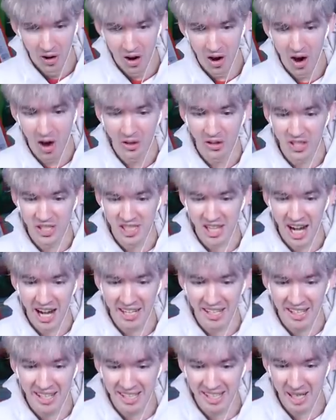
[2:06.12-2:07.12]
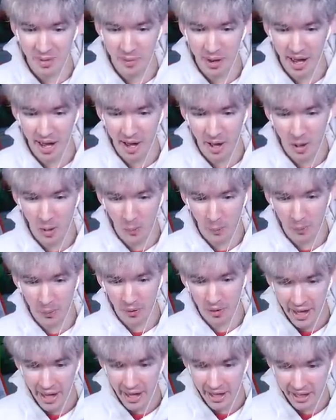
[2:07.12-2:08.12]
Oh, this guy needs some help.
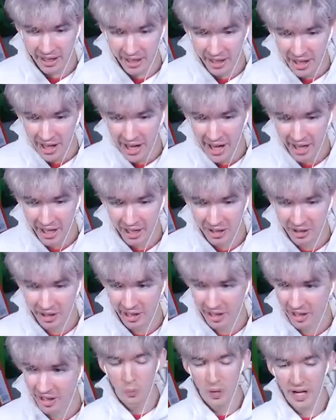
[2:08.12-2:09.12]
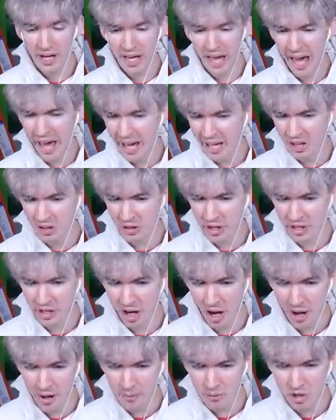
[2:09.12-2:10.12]
Heck, Hecklick. Wait, Hecklick?
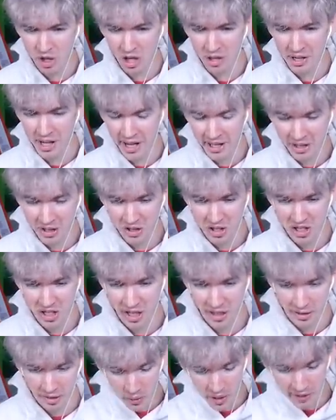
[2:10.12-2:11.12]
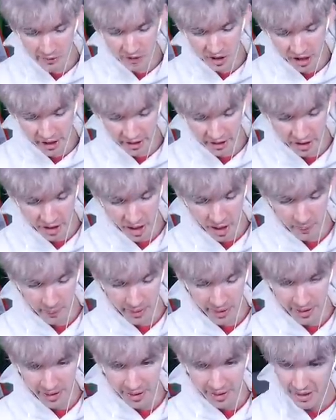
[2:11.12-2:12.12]
I'm John Heckerson. We have a lot in
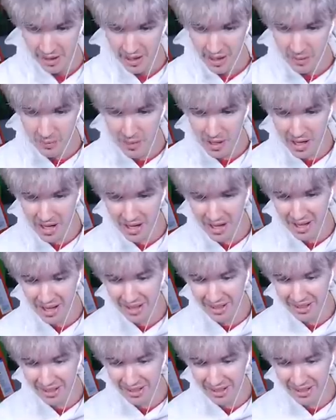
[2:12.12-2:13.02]
common. Hey, man.